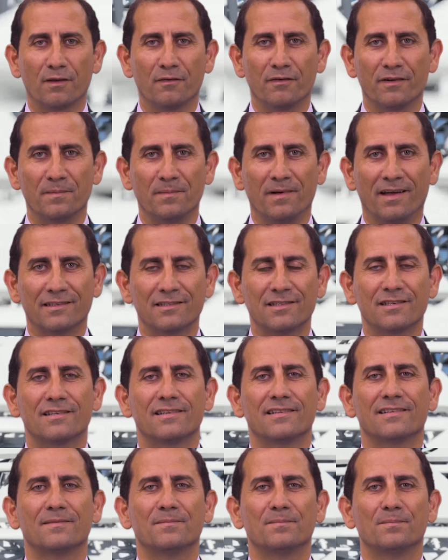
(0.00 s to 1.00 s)
you very
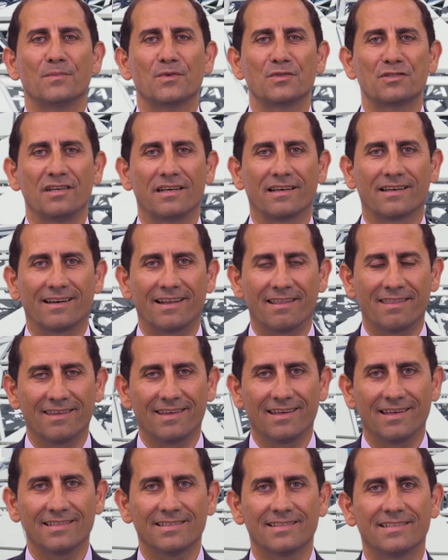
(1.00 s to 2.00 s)
much. Muchas
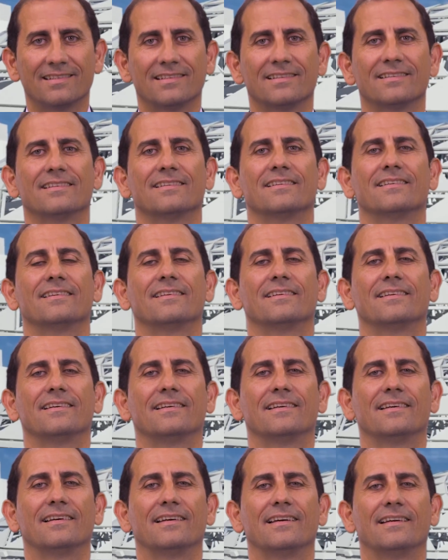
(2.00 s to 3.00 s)
gracias.
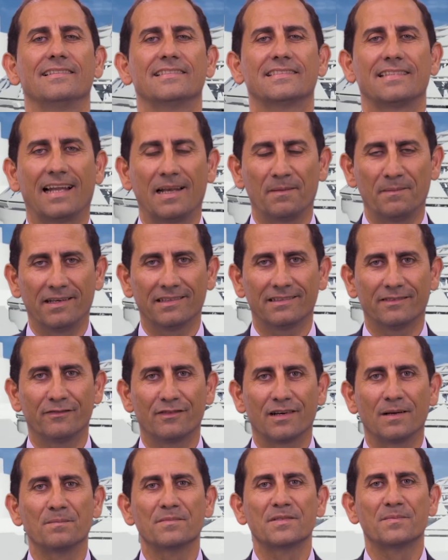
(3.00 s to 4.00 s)
Salamat
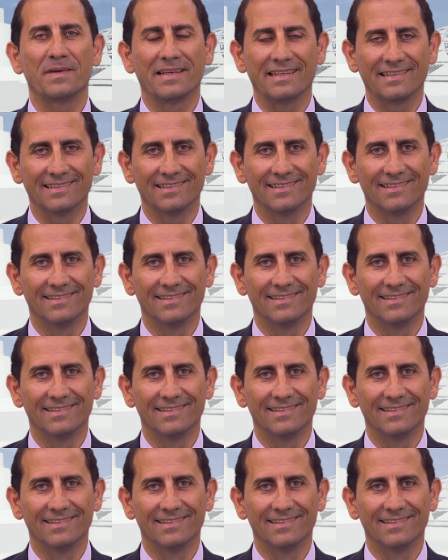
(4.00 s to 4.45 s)
from Spain.